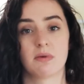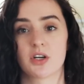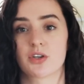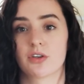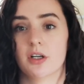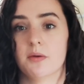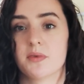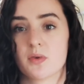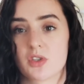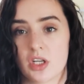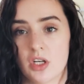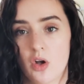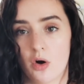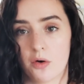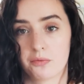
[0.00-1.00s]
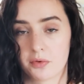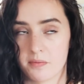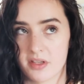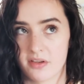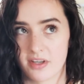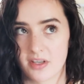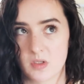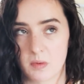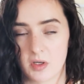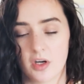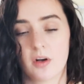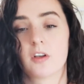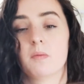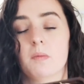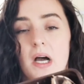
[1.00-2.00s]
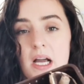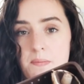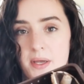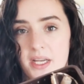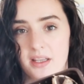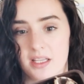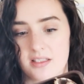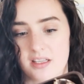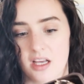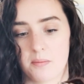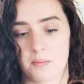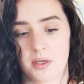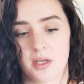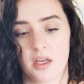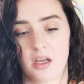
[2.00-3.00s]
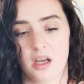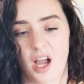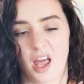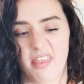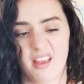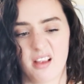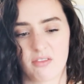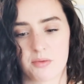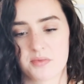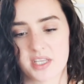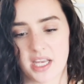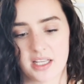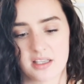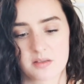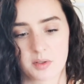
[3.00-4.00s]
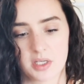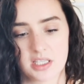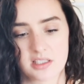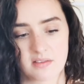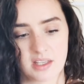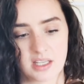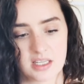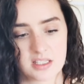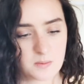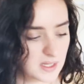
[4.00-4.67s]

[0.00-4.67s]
mushrooms, which are not from the veg box, but I picked these up, I think from Sainsbury's, and they need